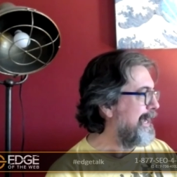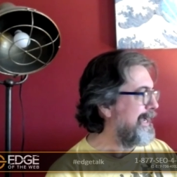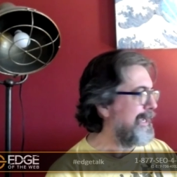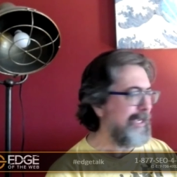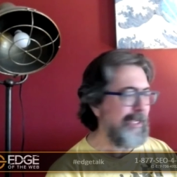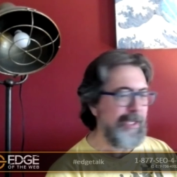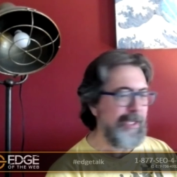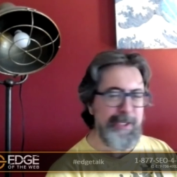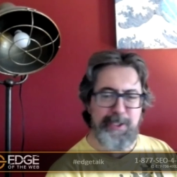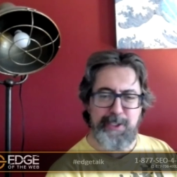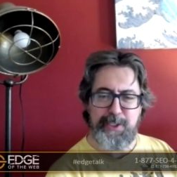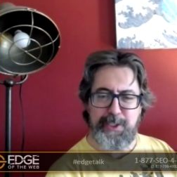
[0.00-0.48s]

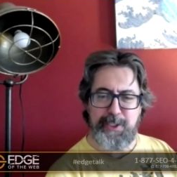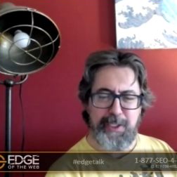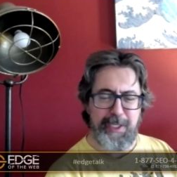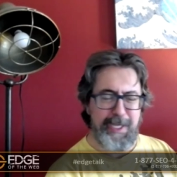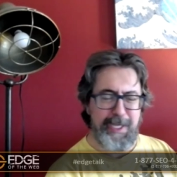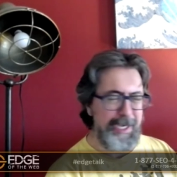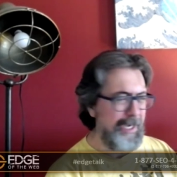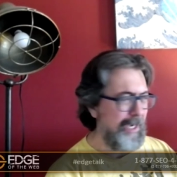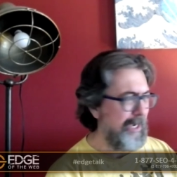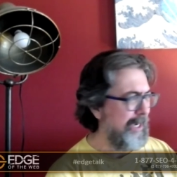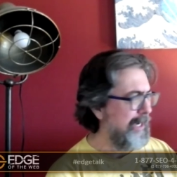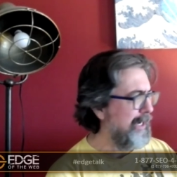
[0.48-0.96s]
like is
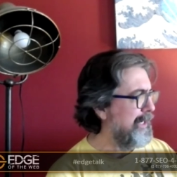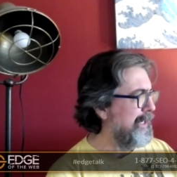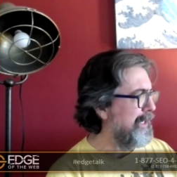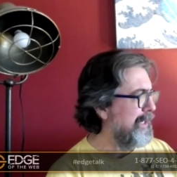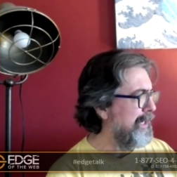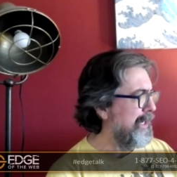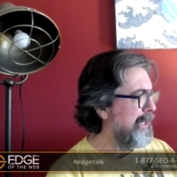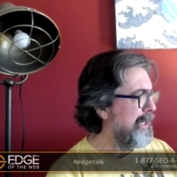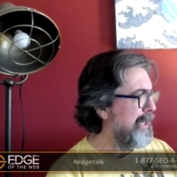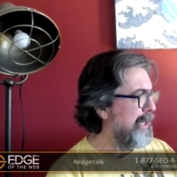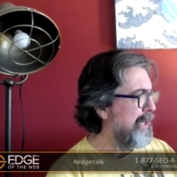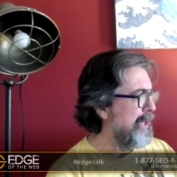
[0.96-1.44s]
uh,
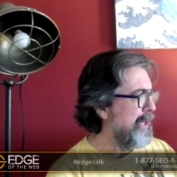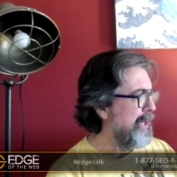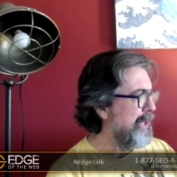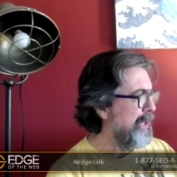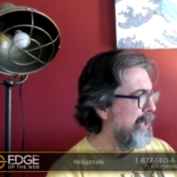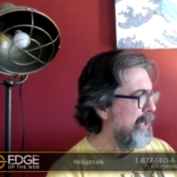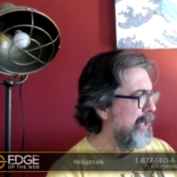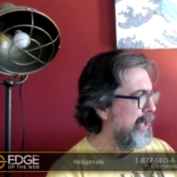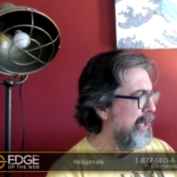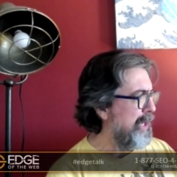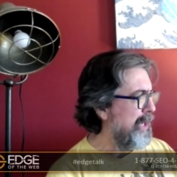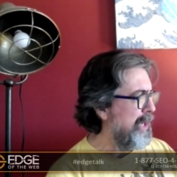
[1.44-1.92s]

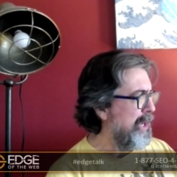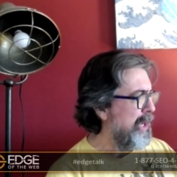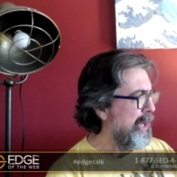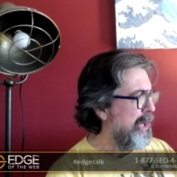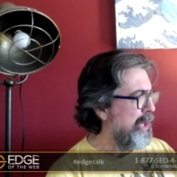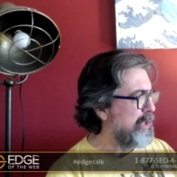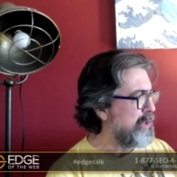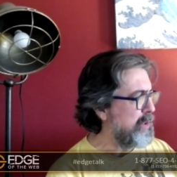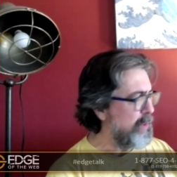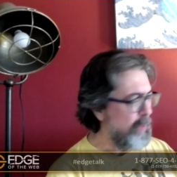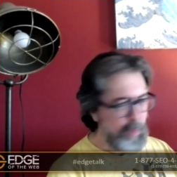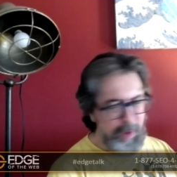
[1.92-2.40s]

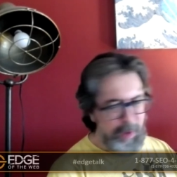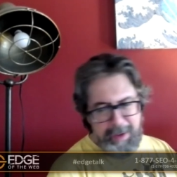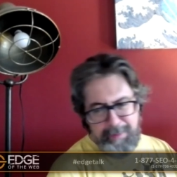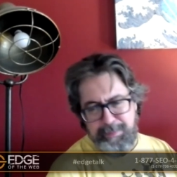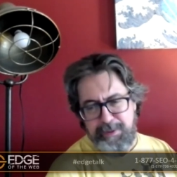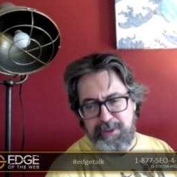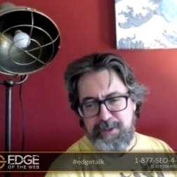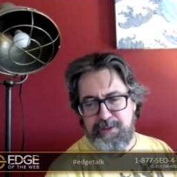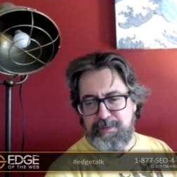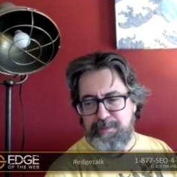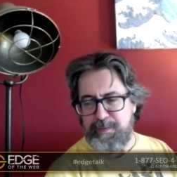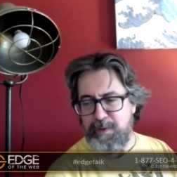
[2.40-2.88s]
the
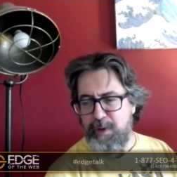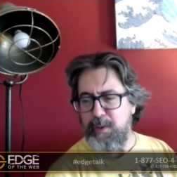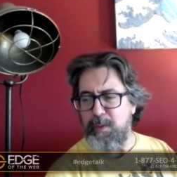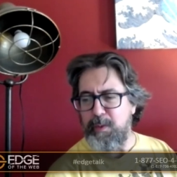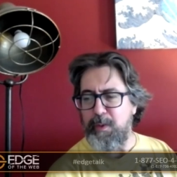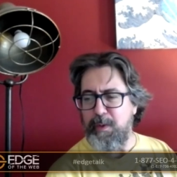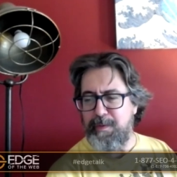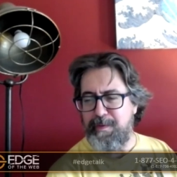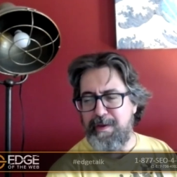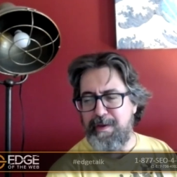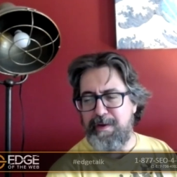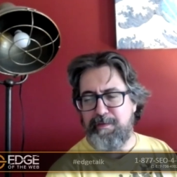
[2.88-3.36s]
web is
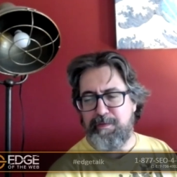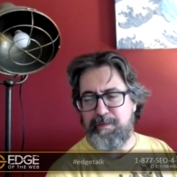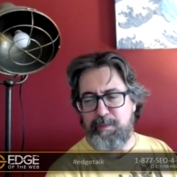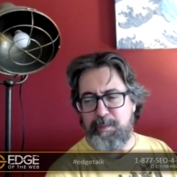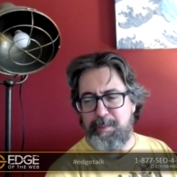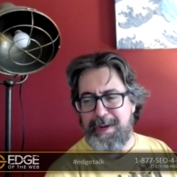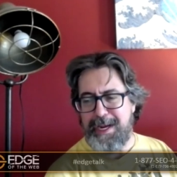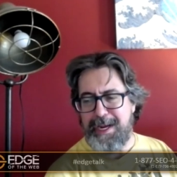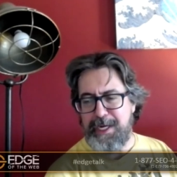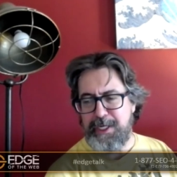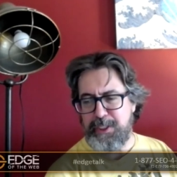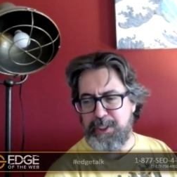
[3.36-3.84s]
filled with
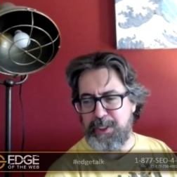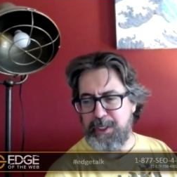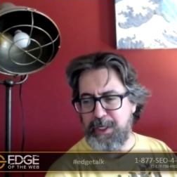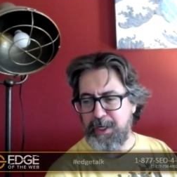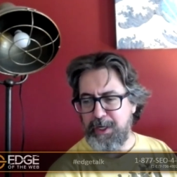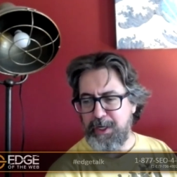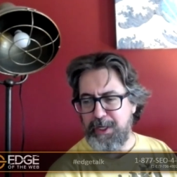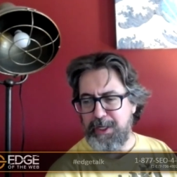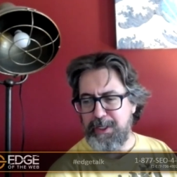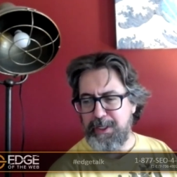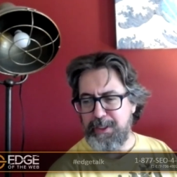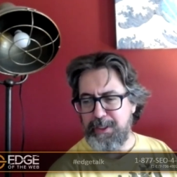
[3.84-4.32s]

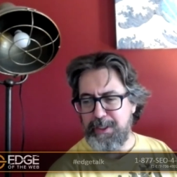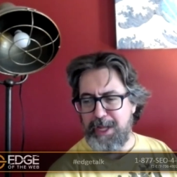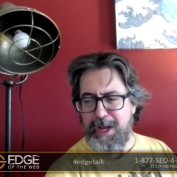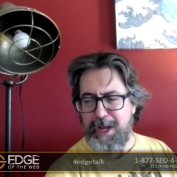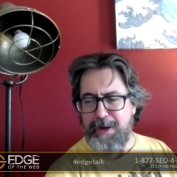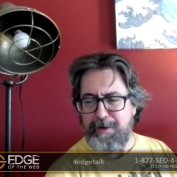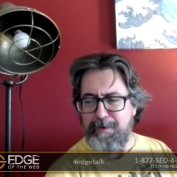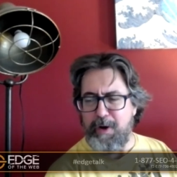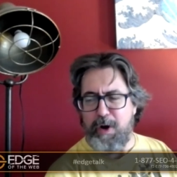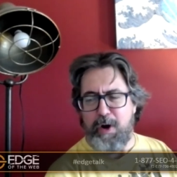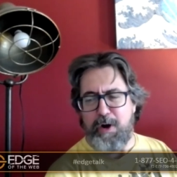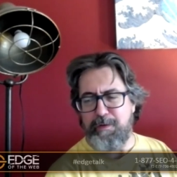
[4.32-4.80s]
information,
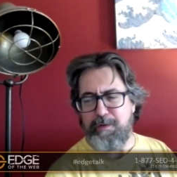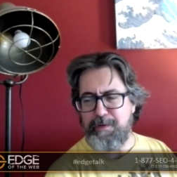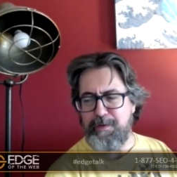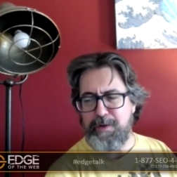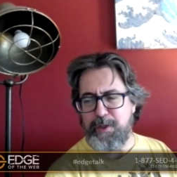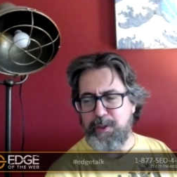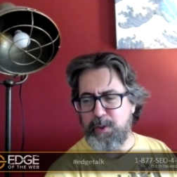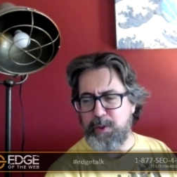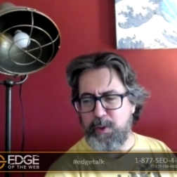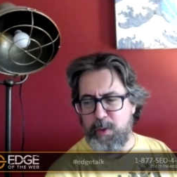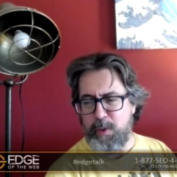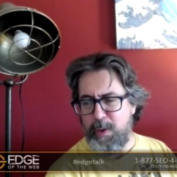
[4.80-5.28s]
not all of
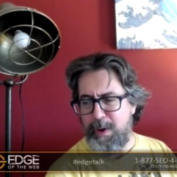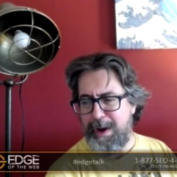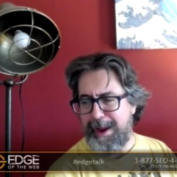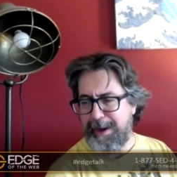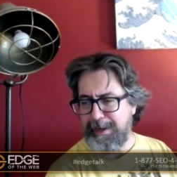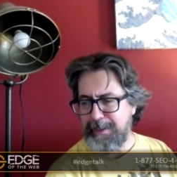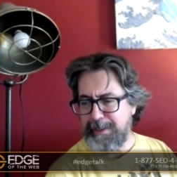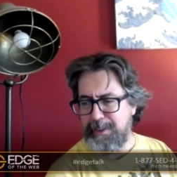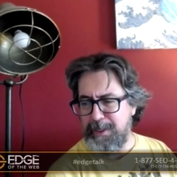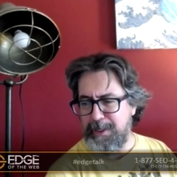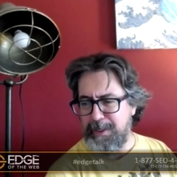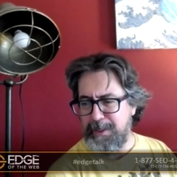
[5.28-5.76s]
it
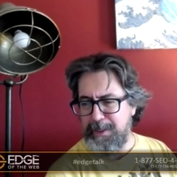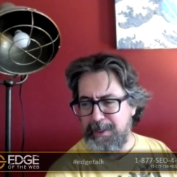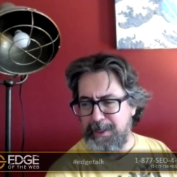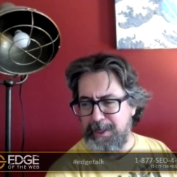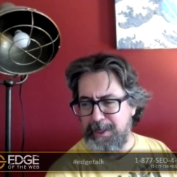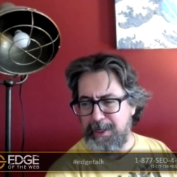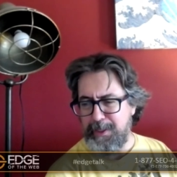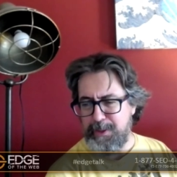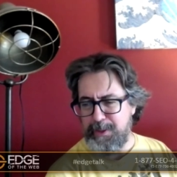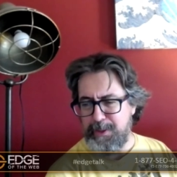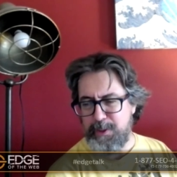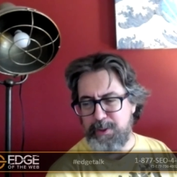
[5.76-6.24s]
correct
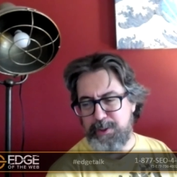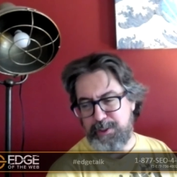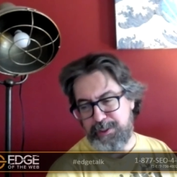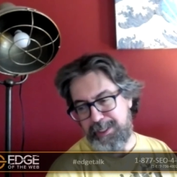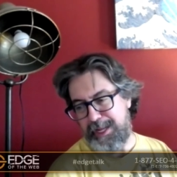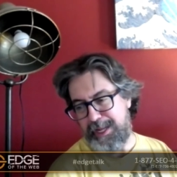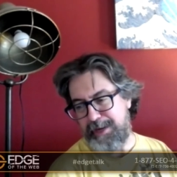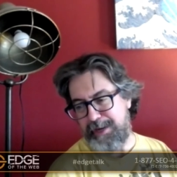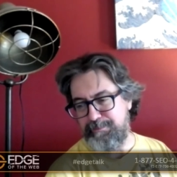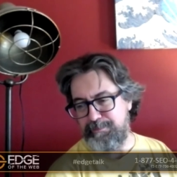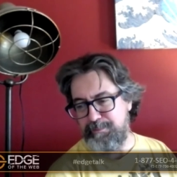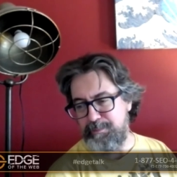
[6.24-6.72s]
there's a
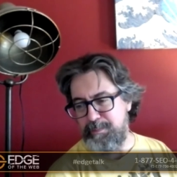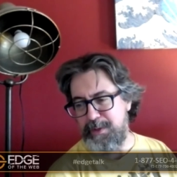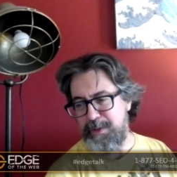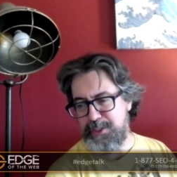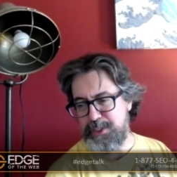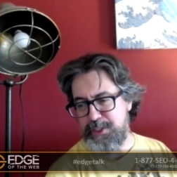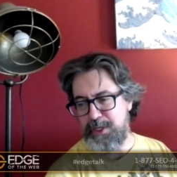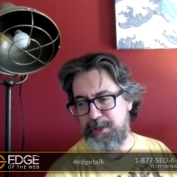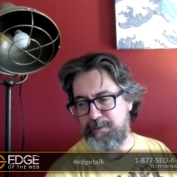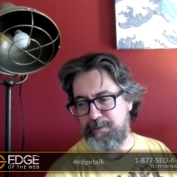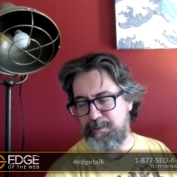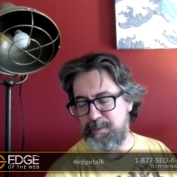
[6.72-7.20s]
lot of
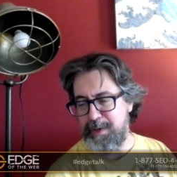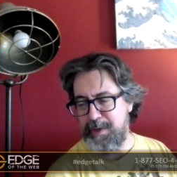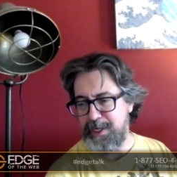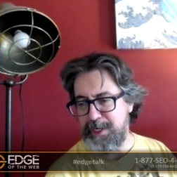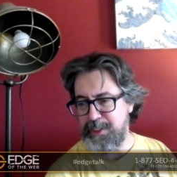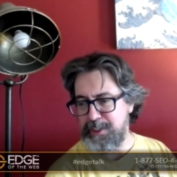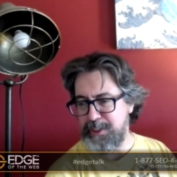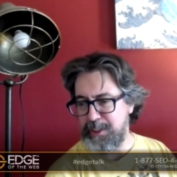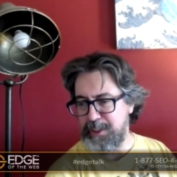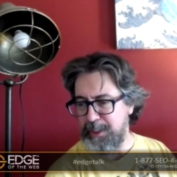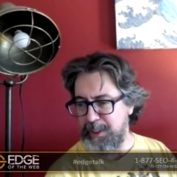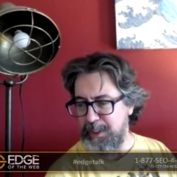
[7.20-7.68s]

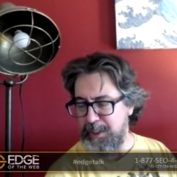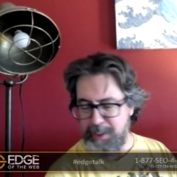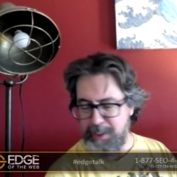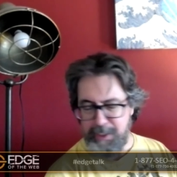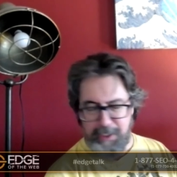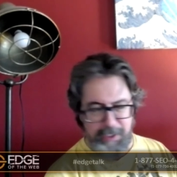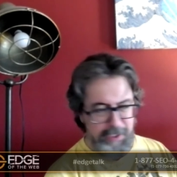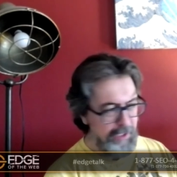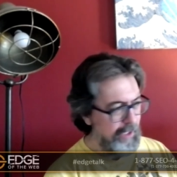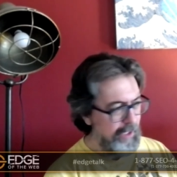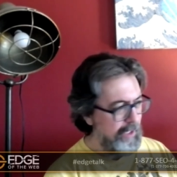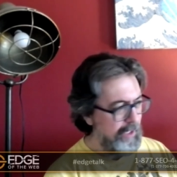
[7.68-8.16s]
misinformation,
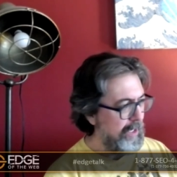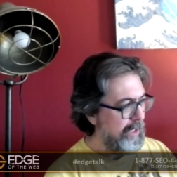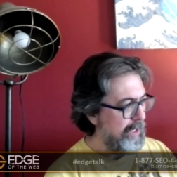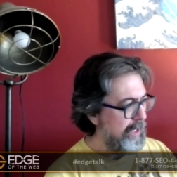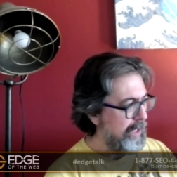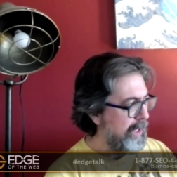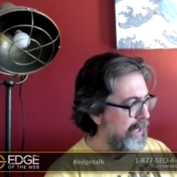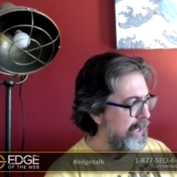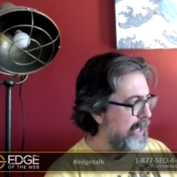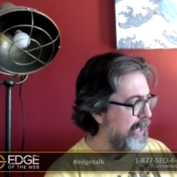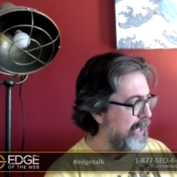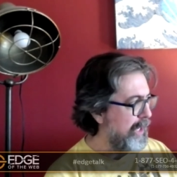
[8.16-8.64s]

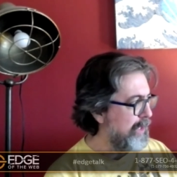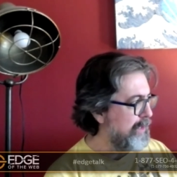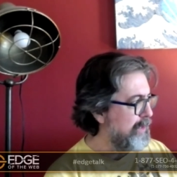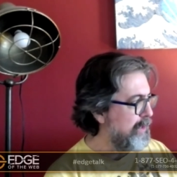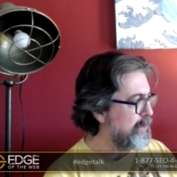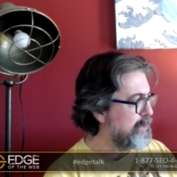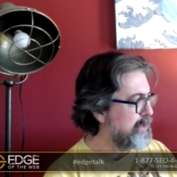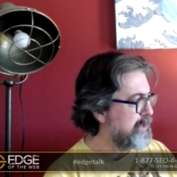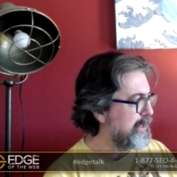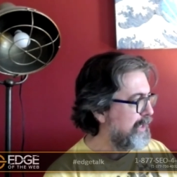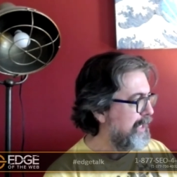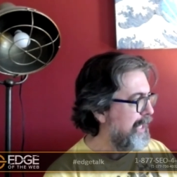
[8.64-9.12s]
and
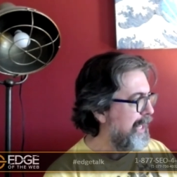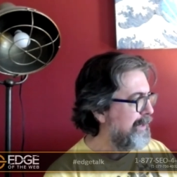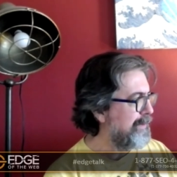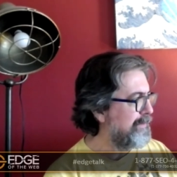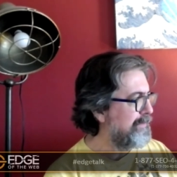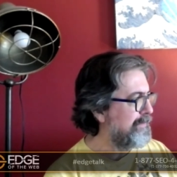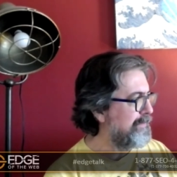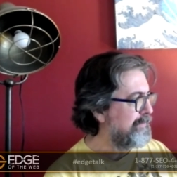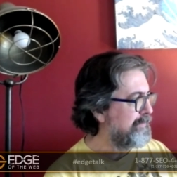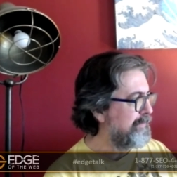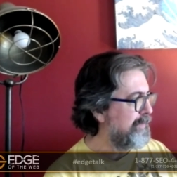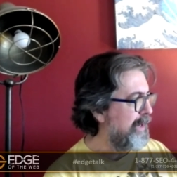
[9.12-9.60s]
there's a lot
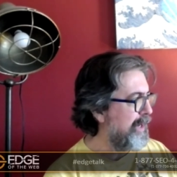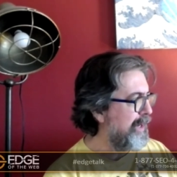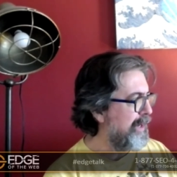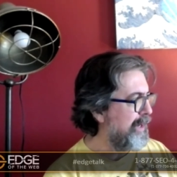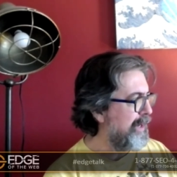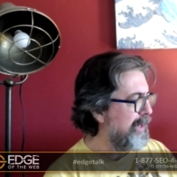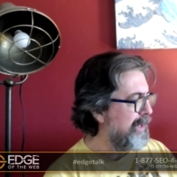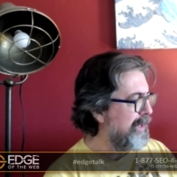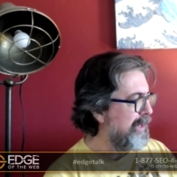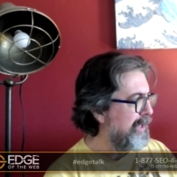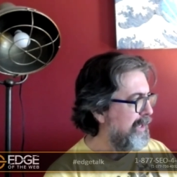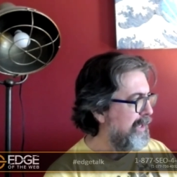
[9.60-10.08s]
of.
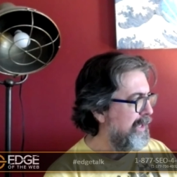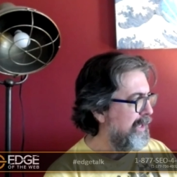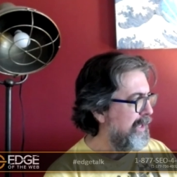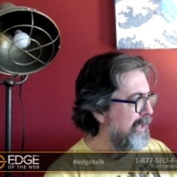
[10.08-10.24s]
Uh,